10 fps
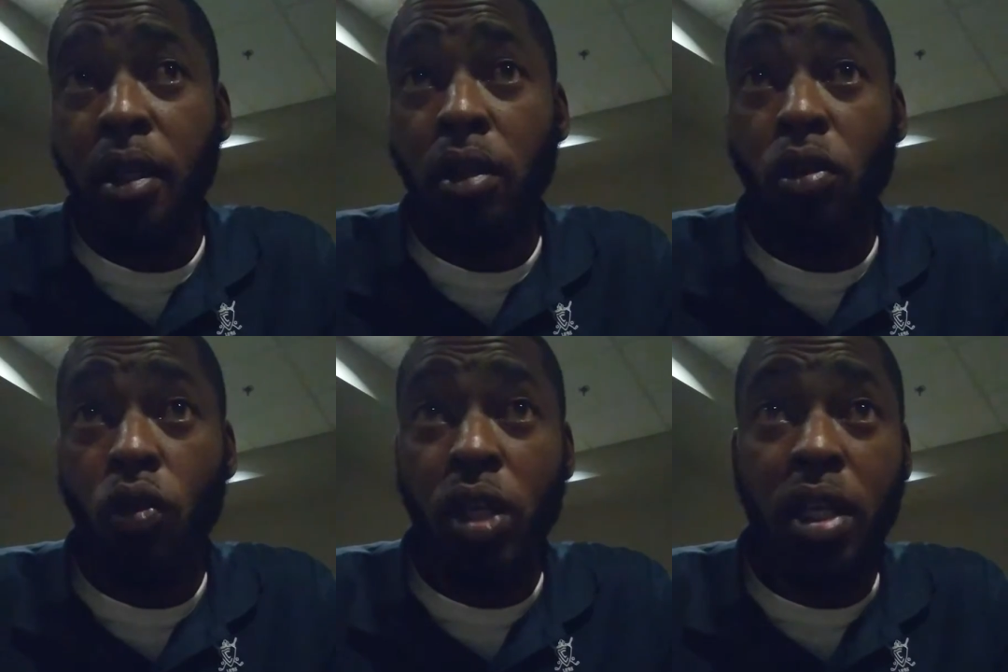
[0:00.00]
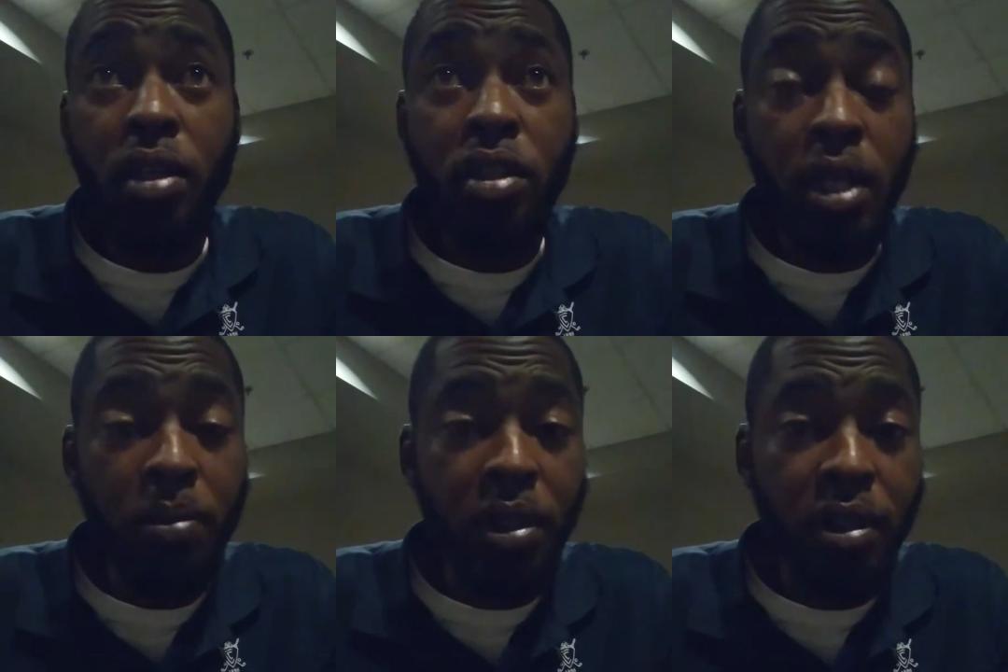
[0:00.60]
And then
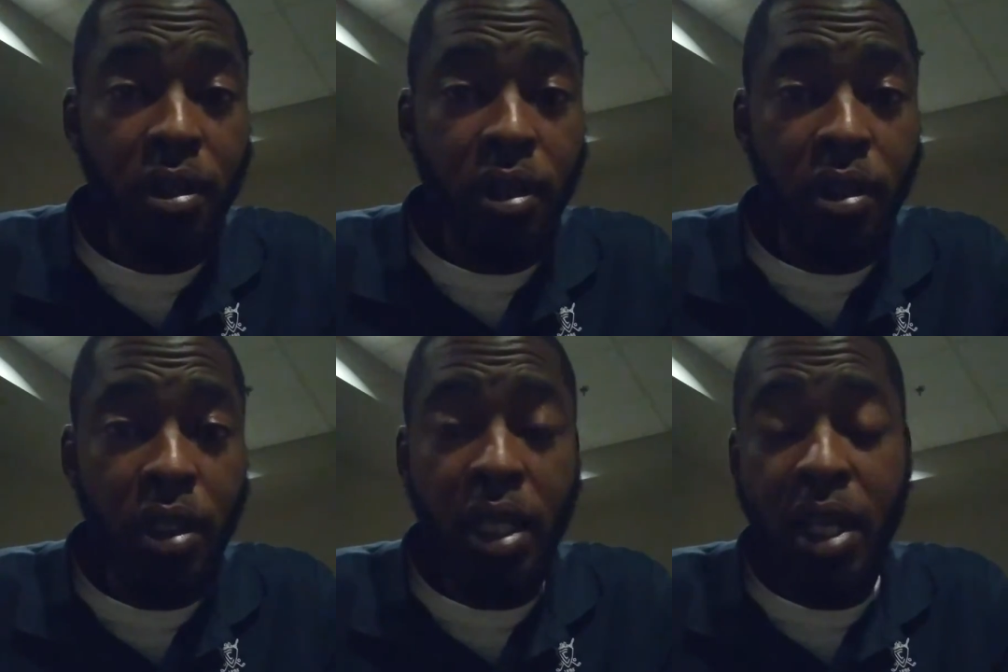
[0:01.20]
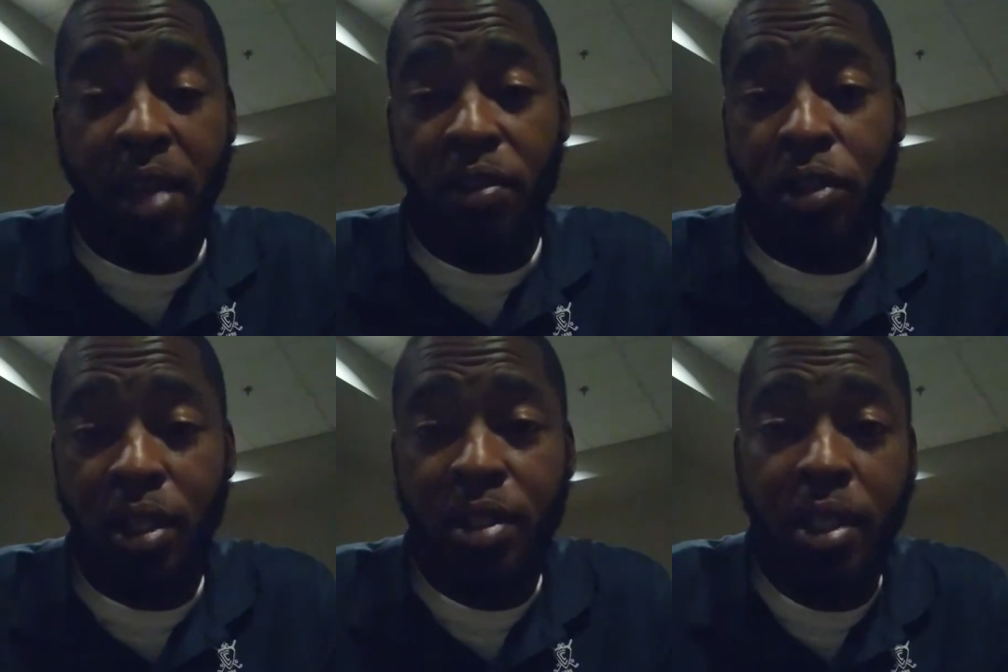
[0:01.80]
accepting it, then having
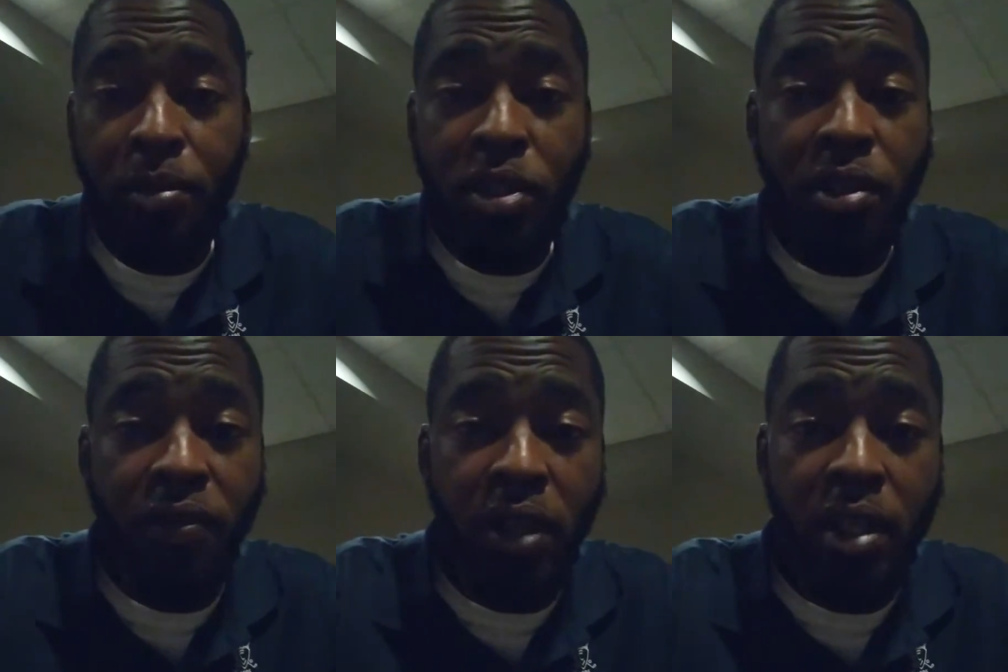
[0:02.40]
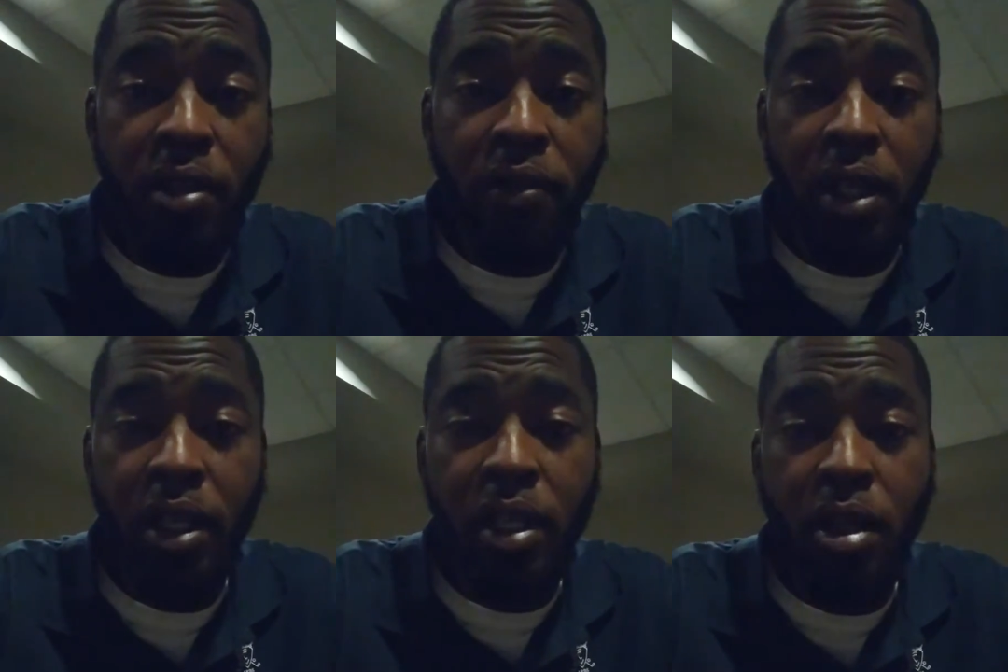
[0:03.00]
to accept his defeat, the
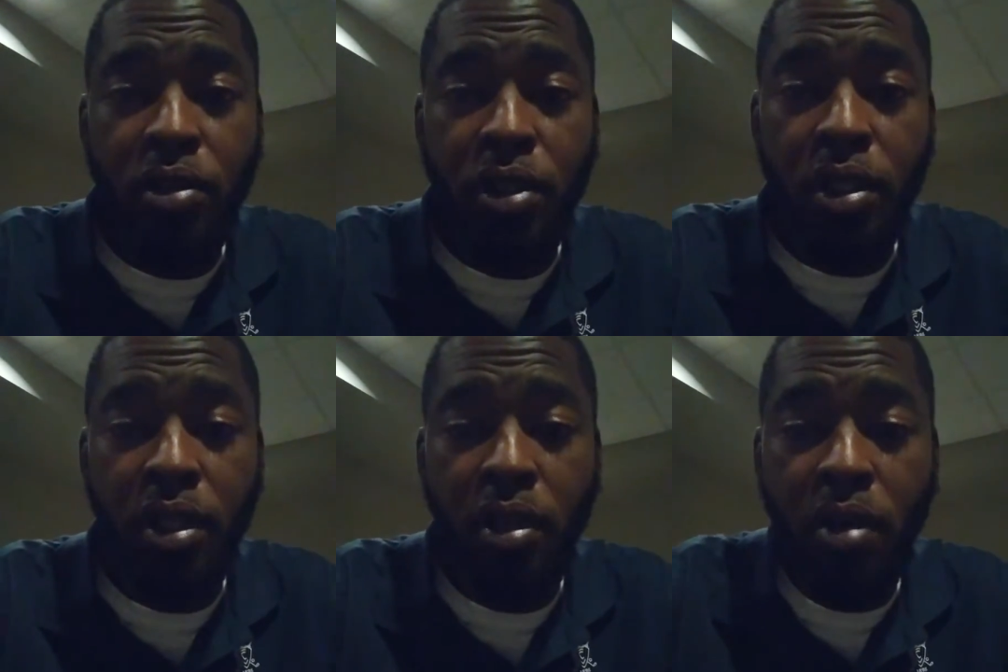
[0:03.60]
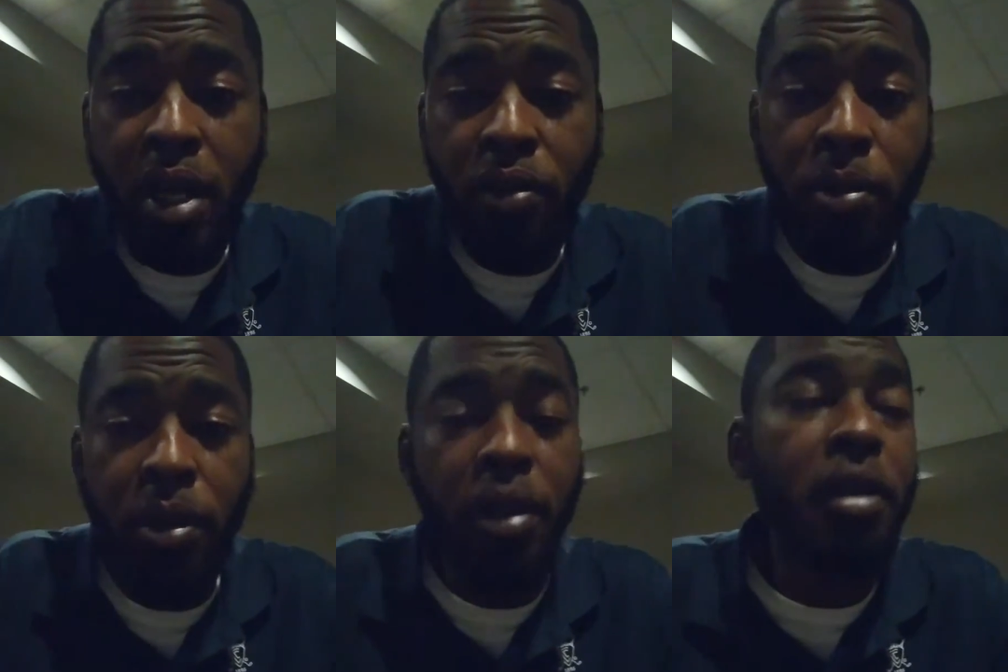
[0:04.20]
fact that he lost to Canelo
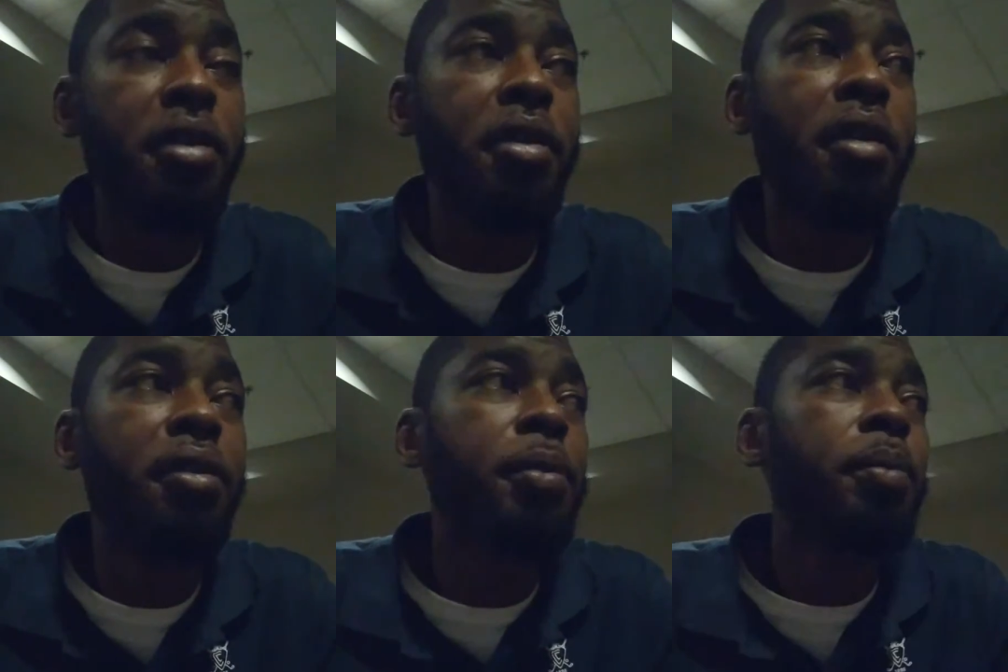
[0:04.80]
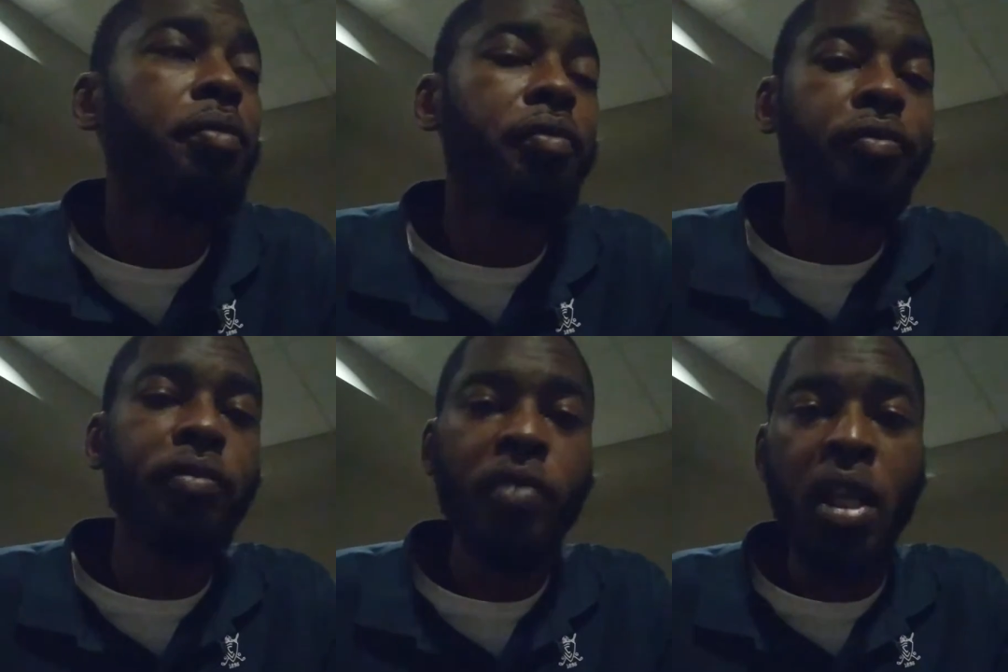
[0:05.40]
Alvarez,
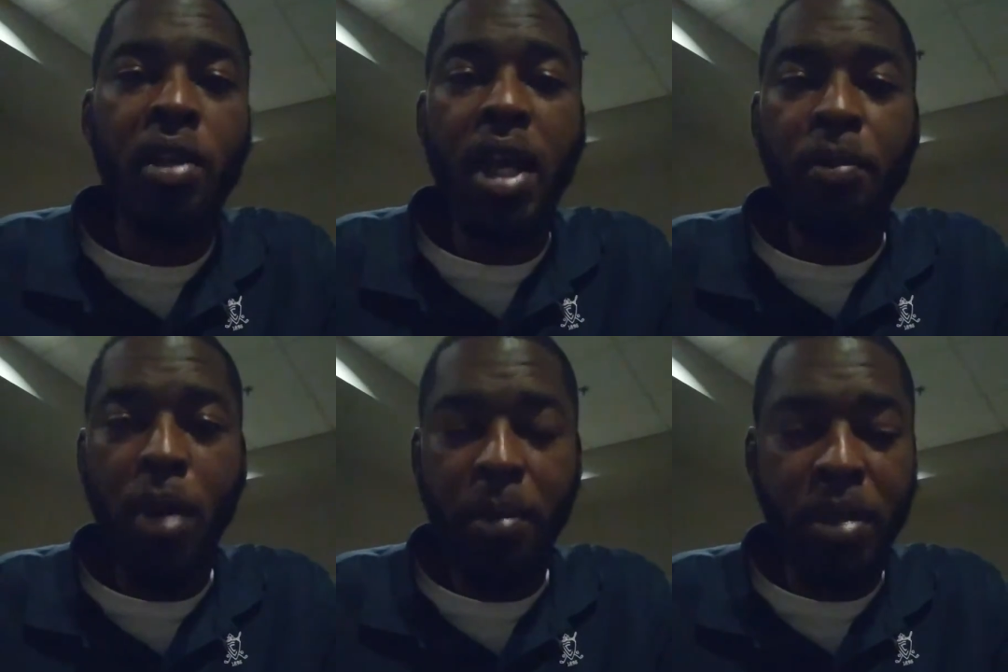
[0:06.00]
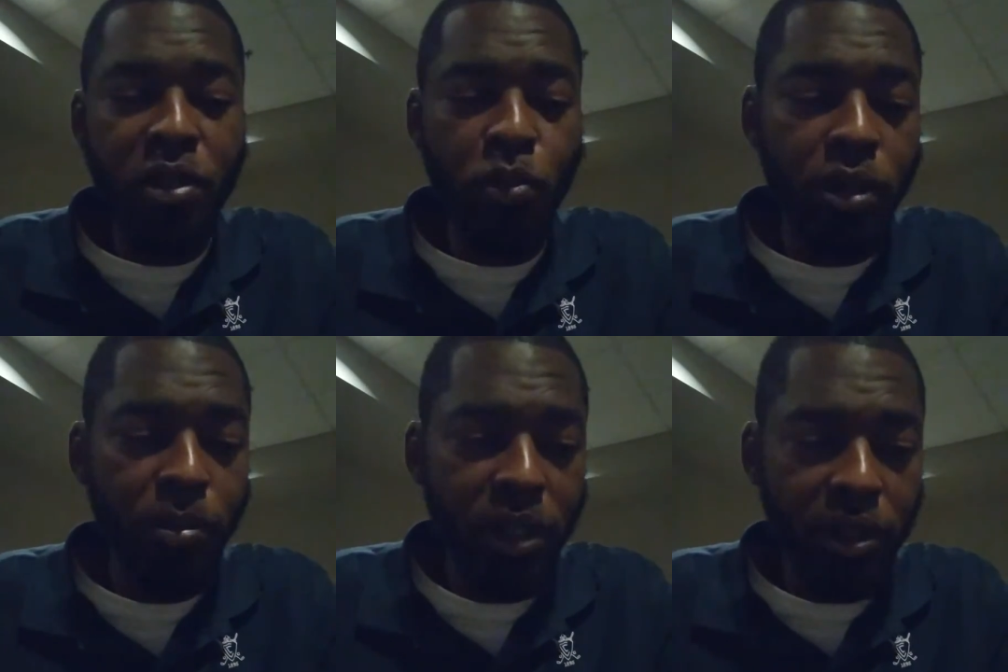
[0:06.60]
that might mess with
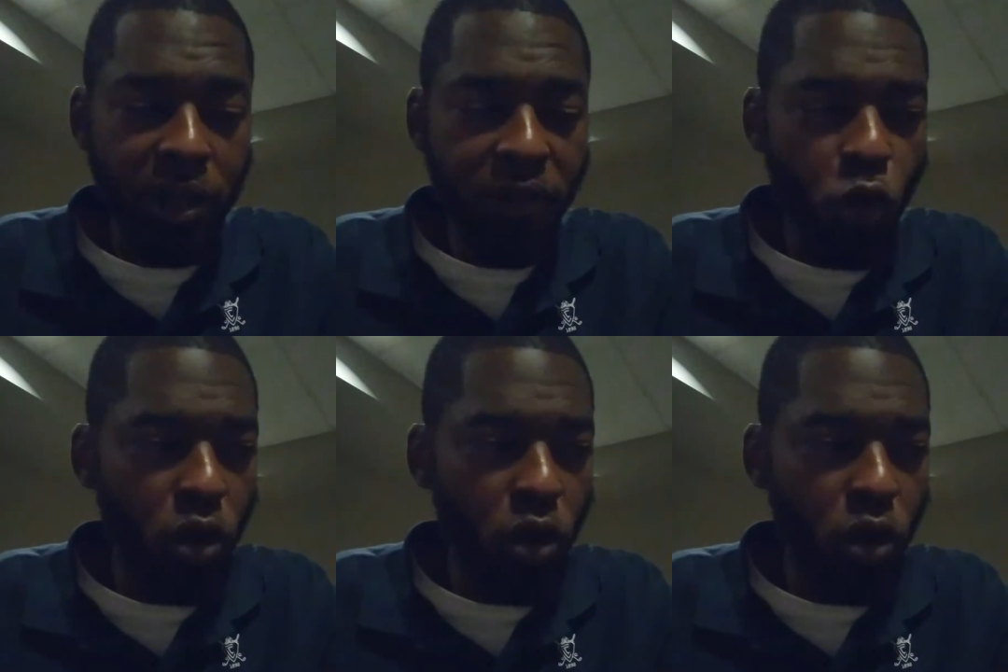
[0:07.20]
him mentally for